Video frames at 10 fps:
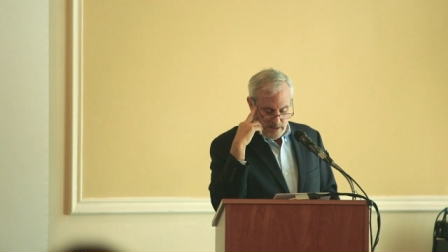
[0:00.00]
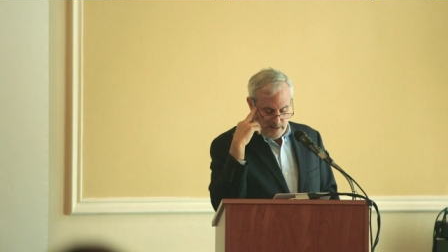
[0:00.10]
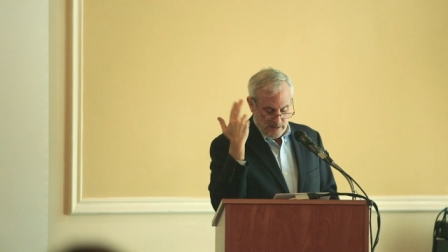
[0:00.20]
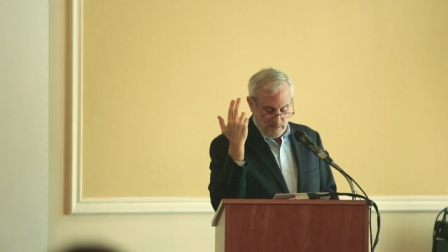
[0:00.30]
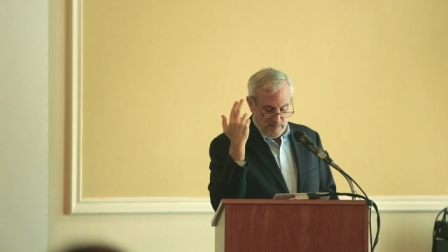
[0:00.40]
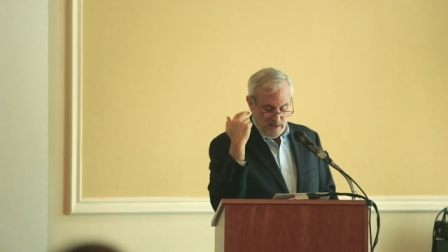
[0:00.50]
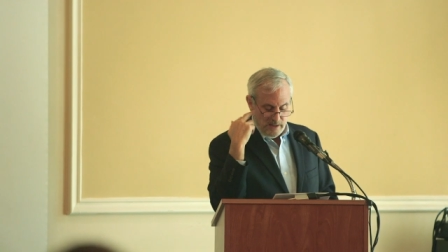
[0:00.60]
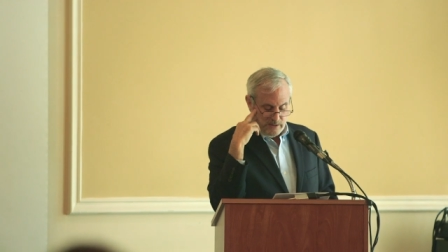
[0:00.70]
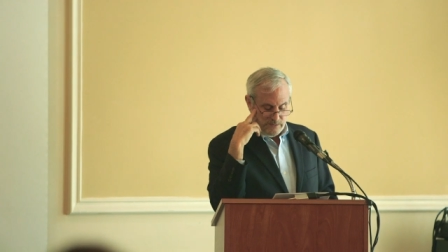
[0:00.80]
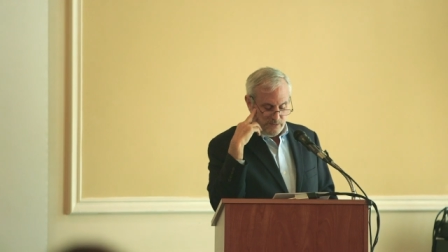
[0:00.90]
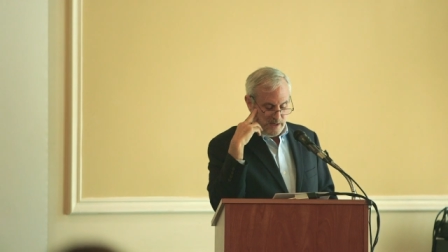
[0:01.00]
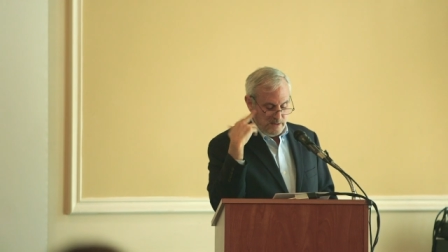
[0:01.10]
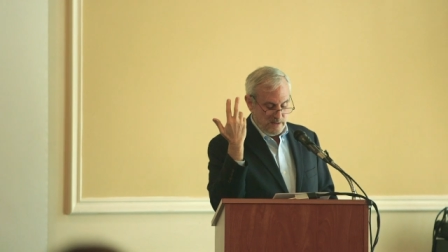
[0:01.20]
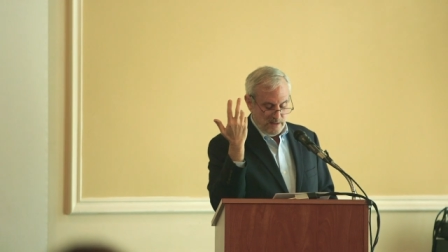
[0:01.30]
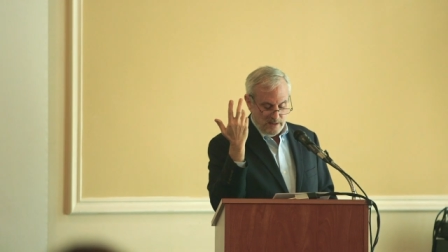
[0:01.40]
That's a meaningless
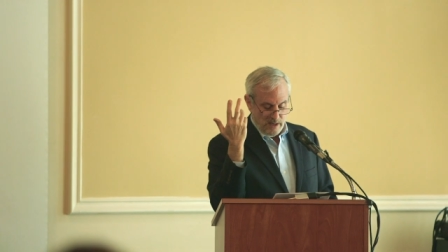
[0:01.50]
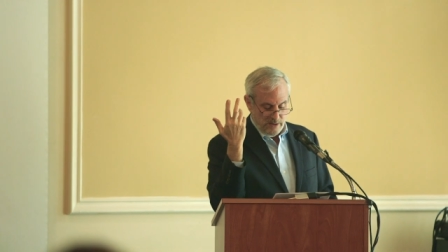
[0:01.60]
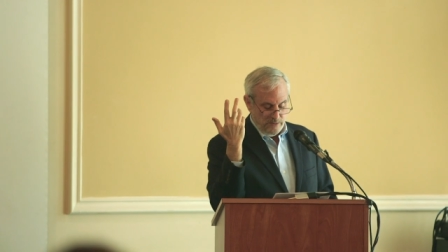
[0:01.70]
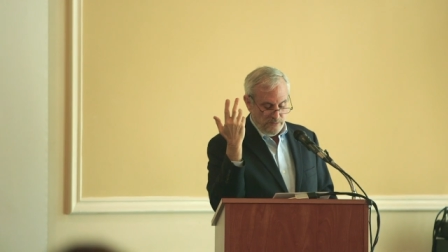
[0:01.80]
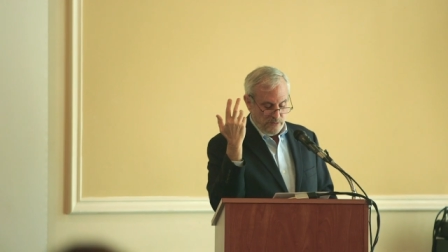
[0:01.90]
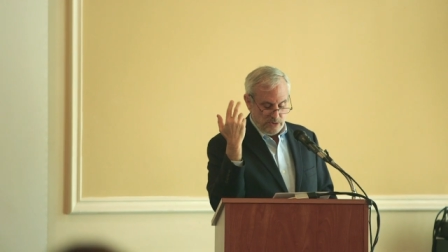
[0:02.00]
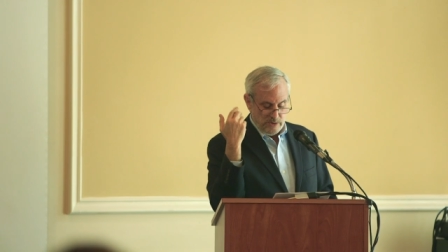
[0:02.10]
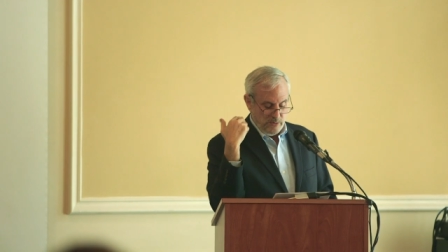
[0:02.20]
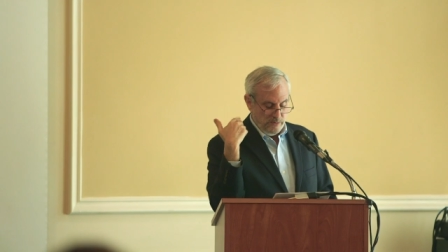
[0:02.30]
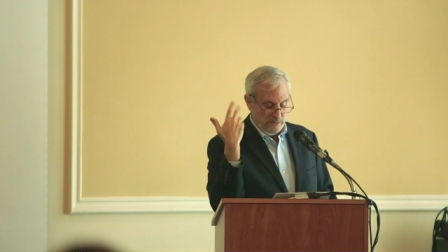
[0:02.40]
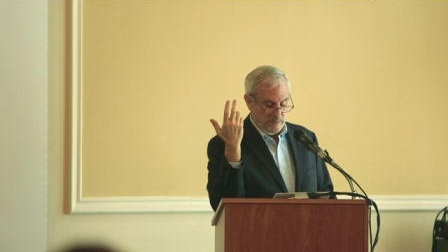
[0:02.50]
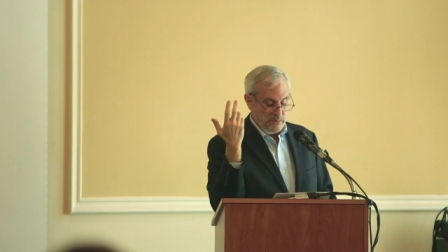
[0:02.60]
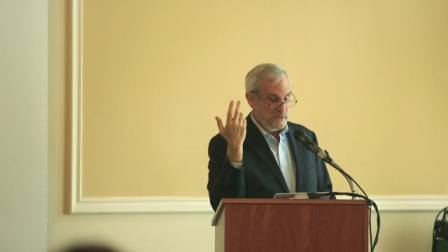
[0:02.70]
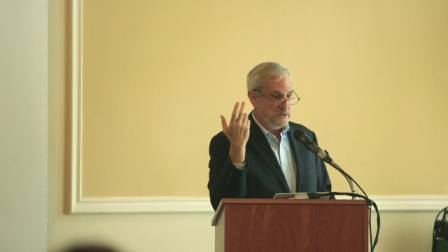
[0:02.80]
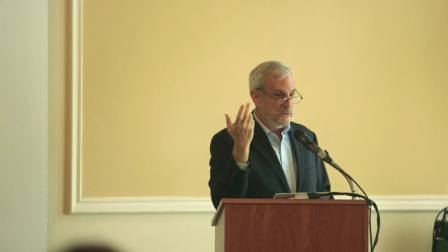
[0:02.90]
phrase, uh, unenforceable for a
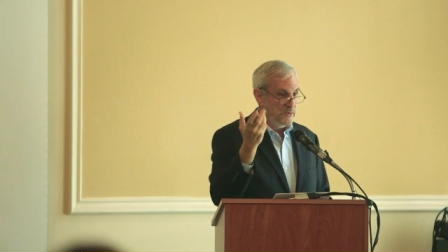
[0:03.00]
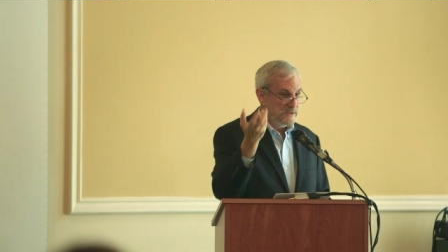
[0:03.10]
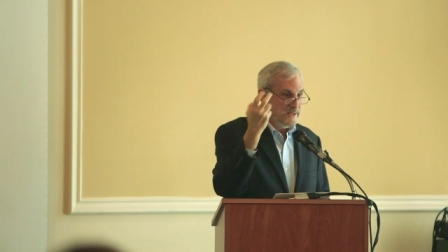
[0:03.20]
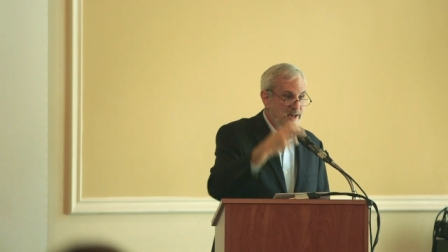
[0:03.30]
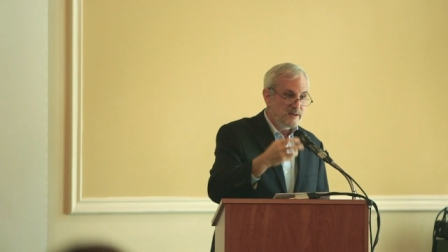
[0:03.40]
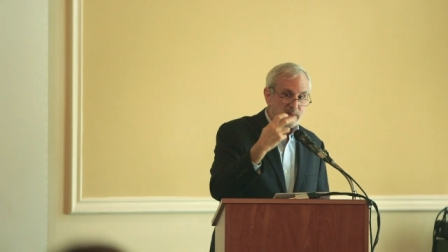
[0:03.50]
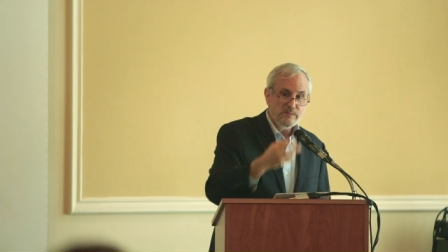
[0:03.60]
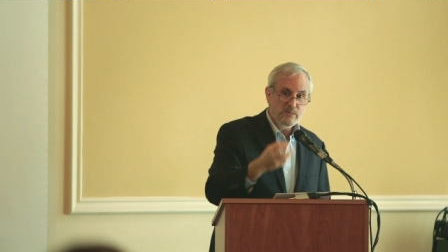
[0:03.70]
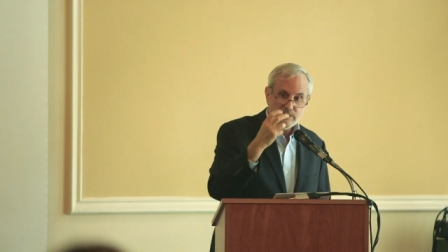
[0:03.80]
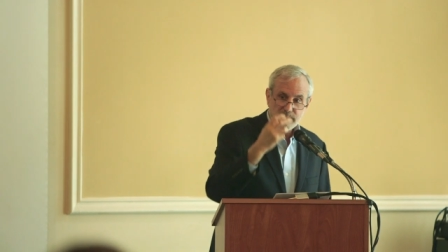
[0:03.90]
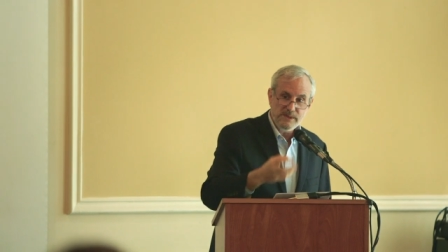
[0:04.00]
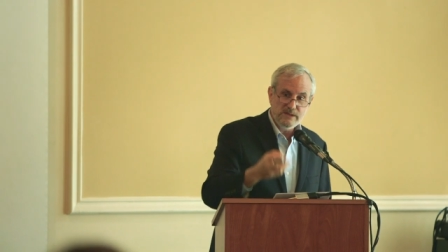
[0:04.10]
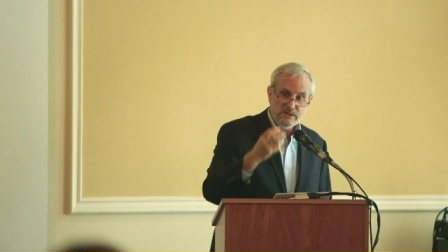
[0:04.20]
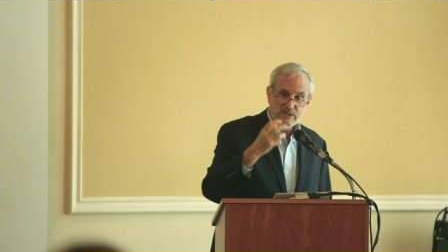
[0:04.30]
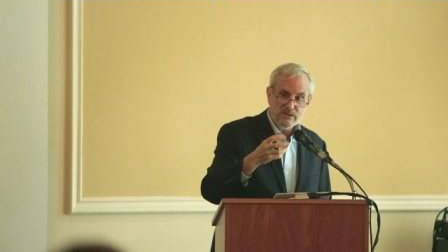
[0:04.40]
person who is not a member of a
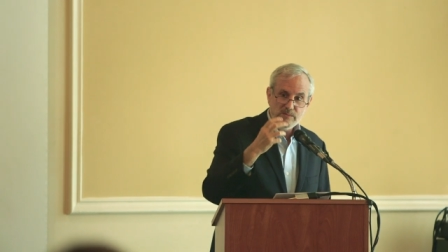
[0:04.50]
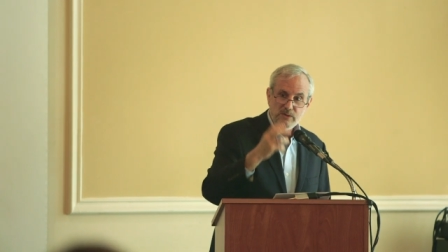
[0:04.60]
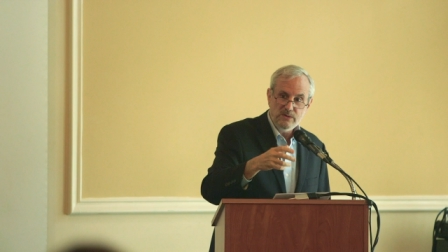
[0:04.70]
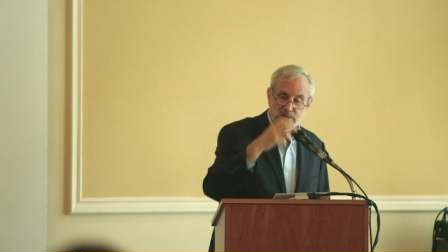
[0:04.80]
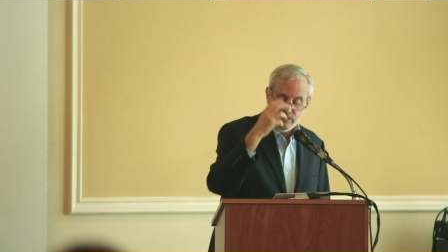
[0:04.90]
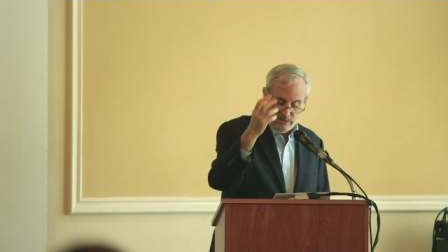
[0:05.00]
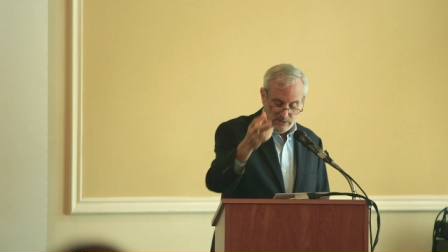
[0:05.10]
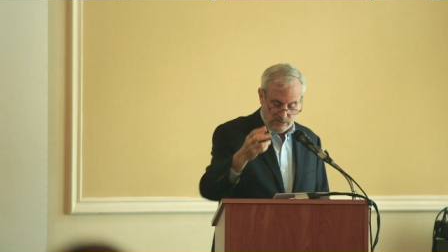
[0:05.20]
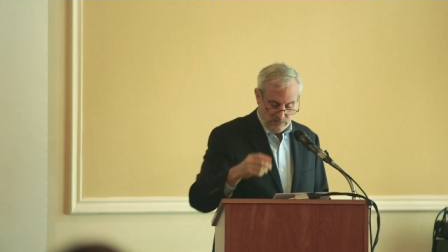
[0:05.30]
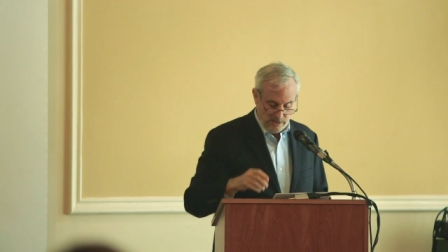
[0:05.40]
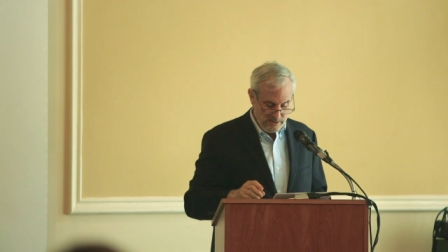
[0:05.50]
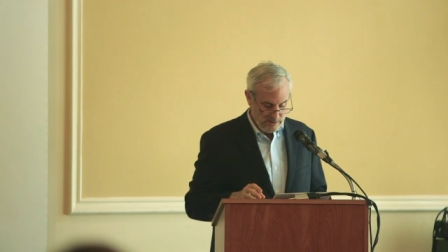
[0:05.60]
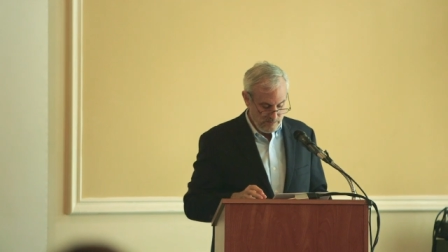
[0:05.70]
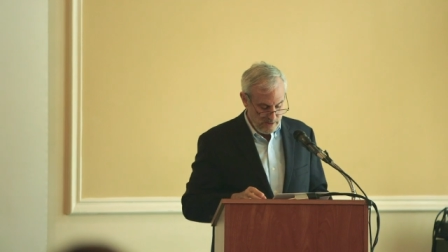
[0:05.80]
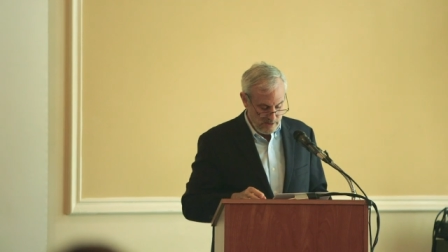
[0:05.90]
political community where those rights
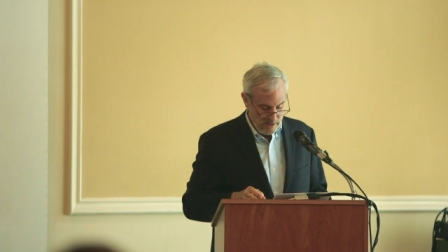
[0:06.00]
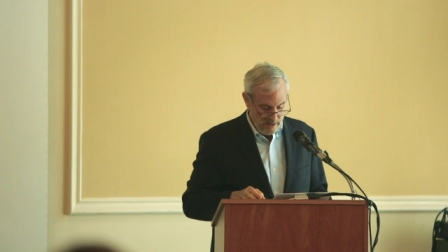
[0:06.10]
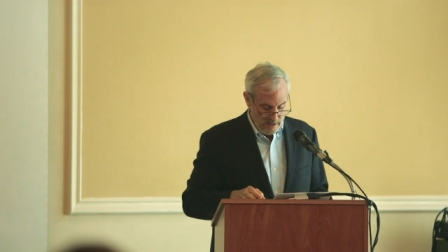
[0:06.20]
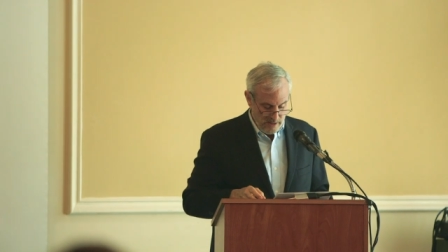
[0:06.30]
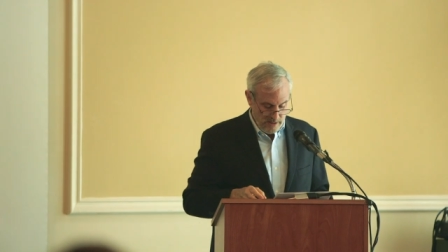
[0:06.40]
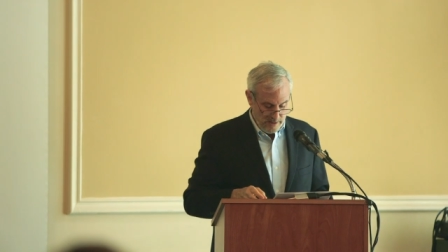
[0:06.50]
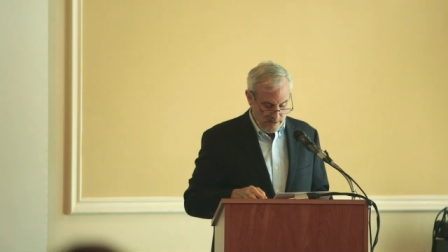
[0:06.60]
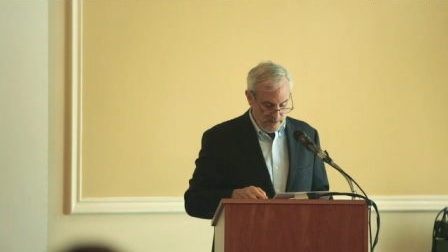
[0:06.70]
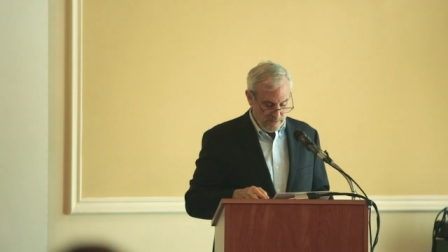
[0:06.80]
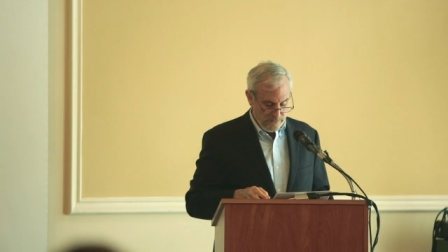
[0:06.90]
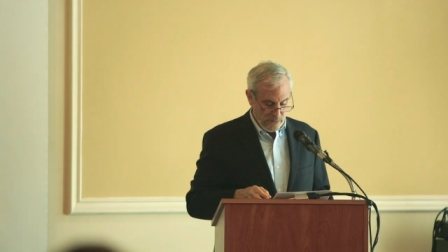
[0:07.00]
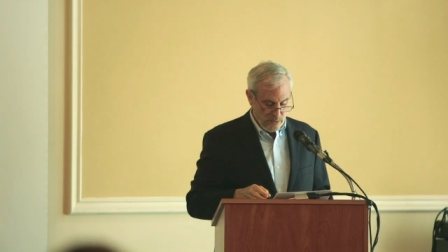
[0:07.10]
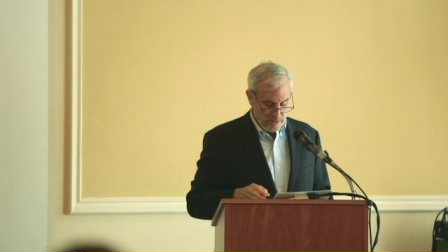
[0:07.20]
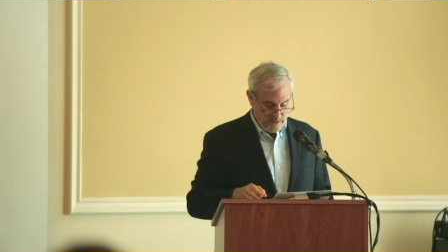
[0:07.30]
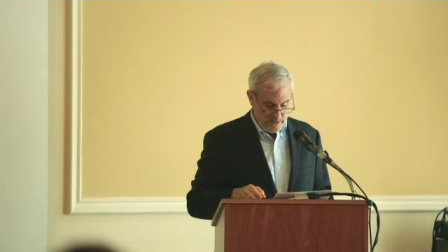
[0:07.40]
can be uh,
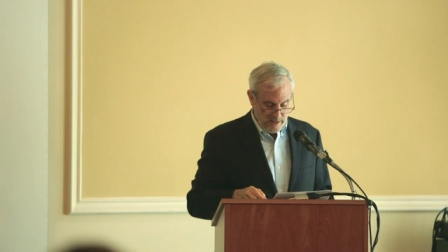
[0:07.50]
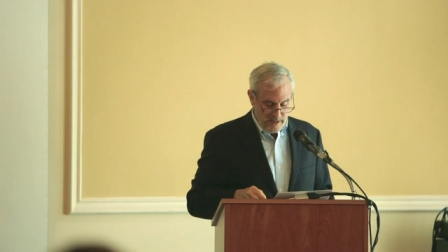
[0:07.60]
enforced.